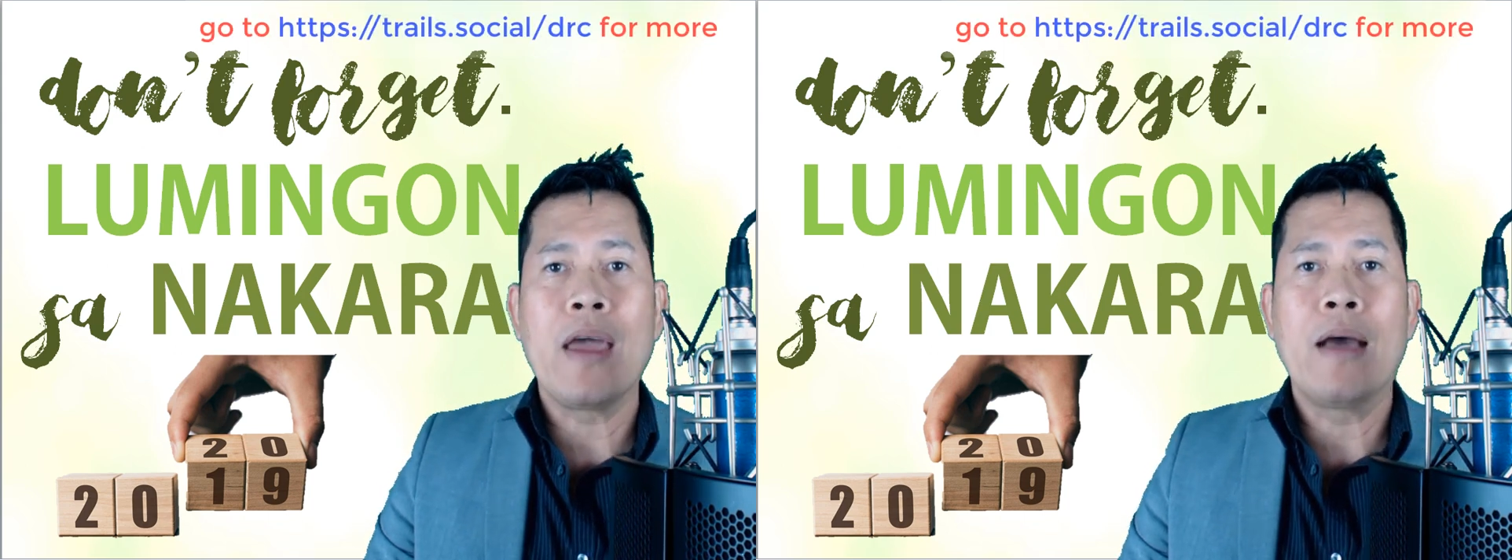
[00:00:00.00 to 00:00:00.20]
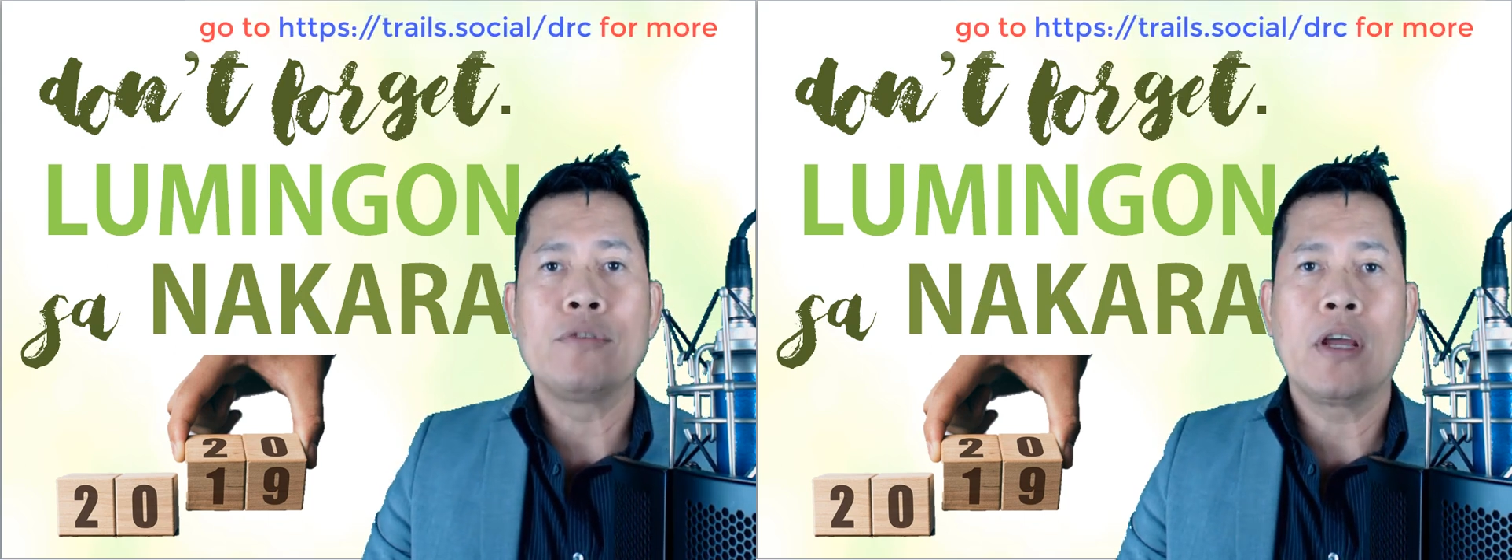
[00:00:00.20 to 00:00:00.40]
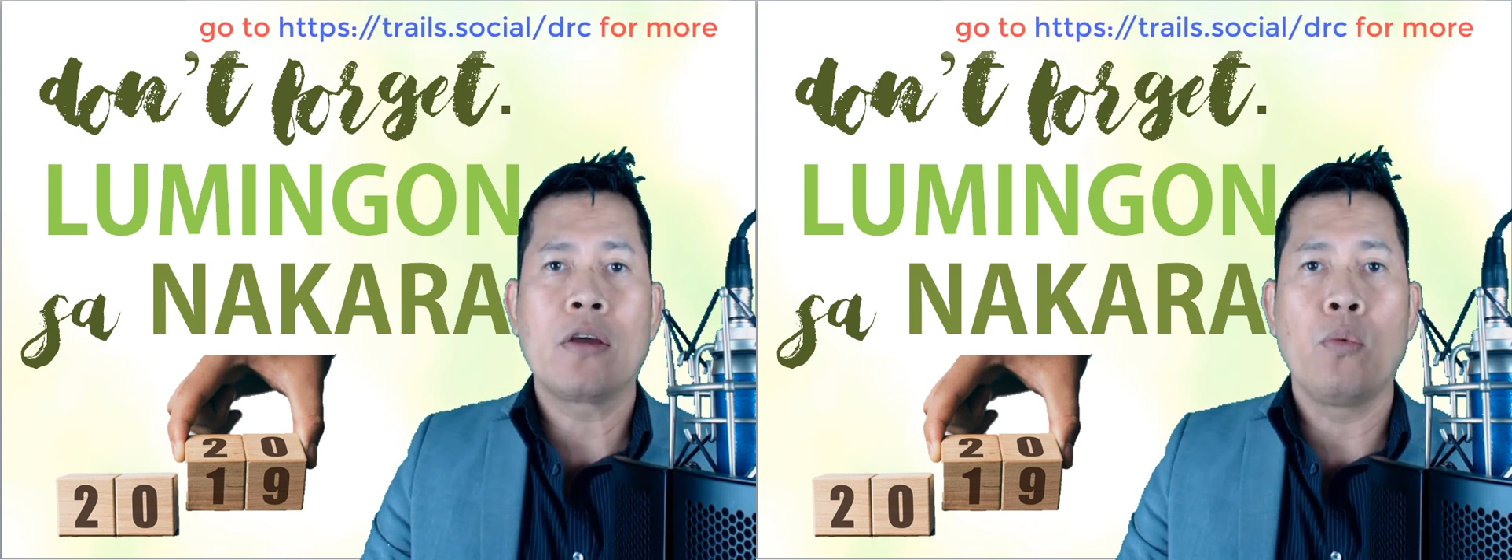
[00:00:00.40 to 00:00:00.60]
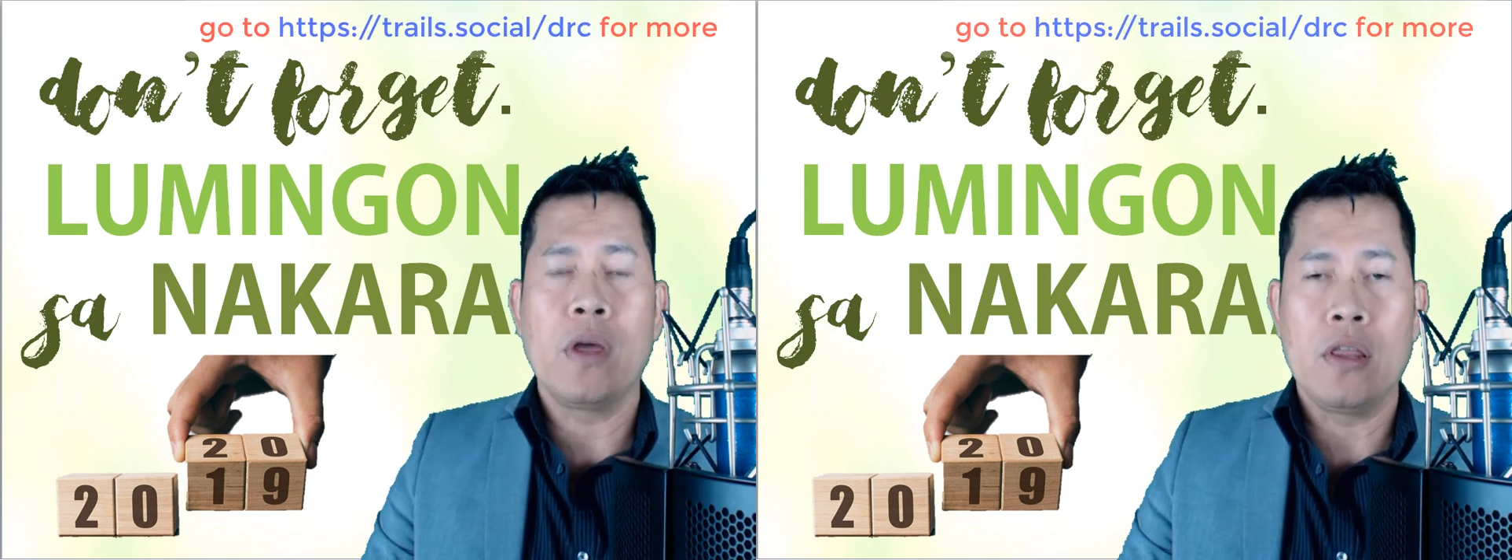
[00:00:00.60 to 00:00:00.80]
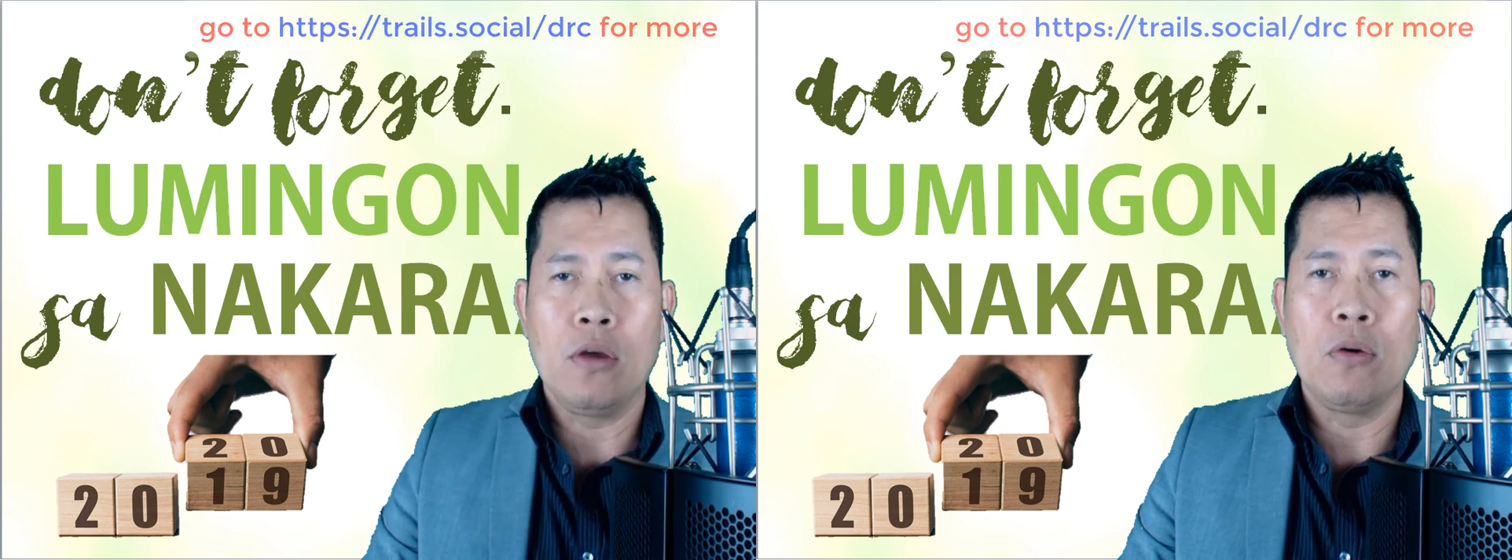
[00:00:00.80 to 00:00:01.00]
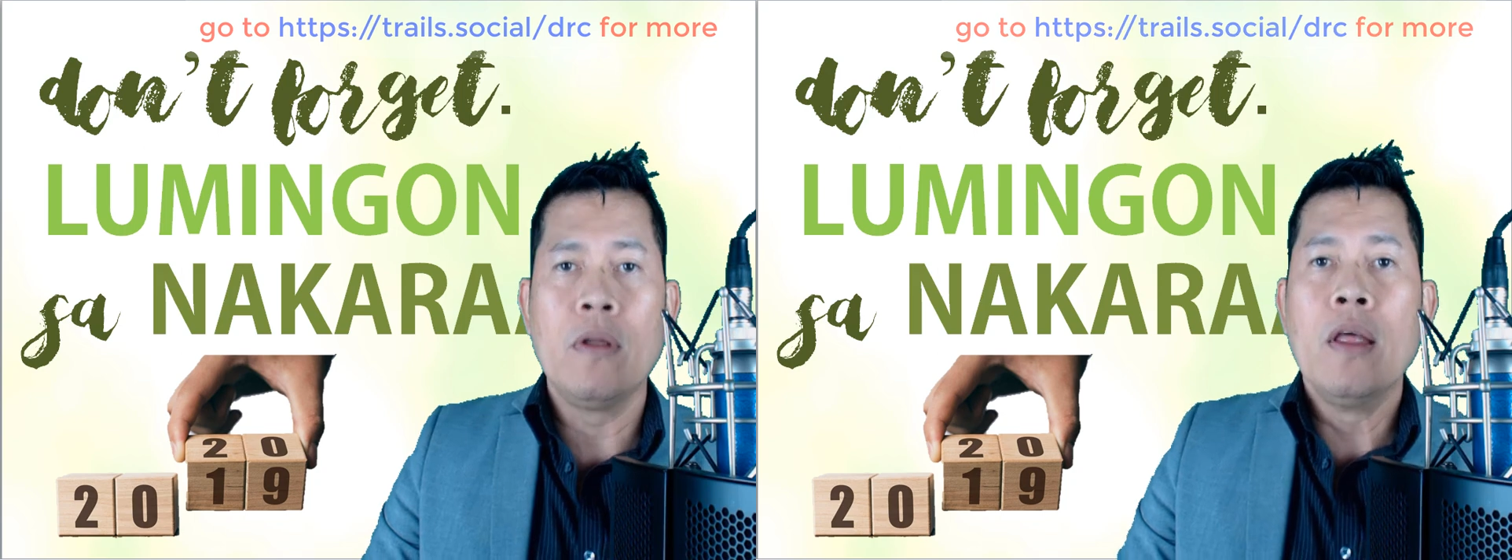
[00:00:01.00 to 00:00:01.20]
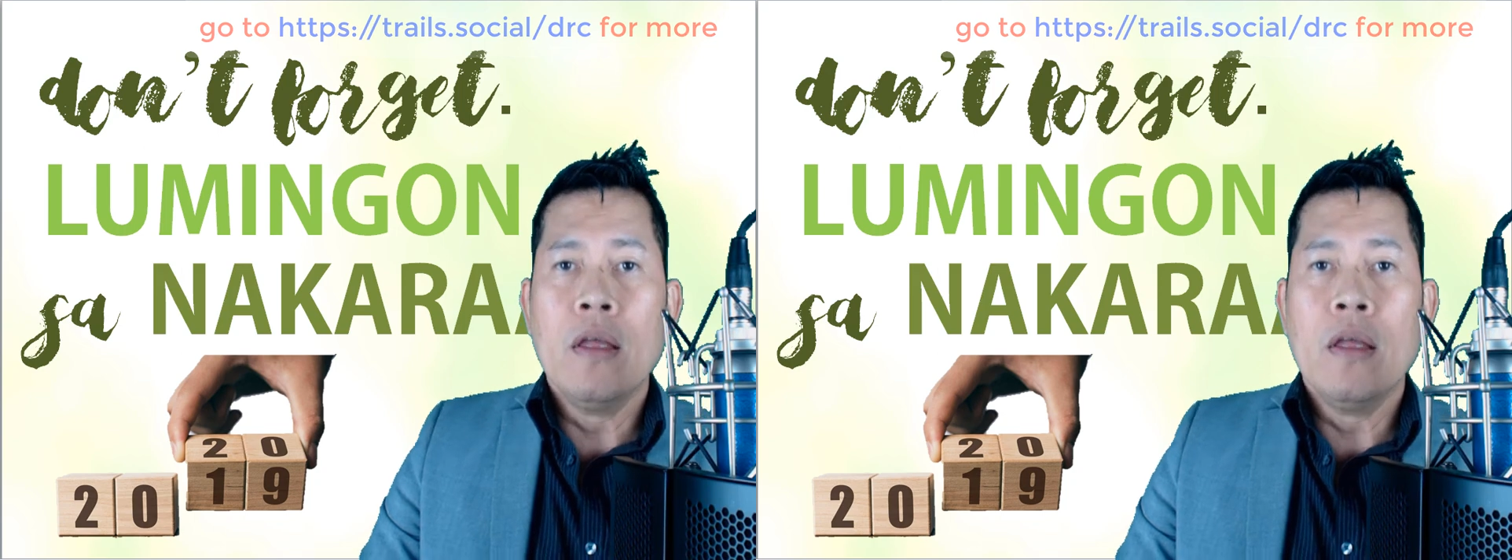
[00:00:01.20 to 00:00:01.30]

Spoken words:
them, take it with you,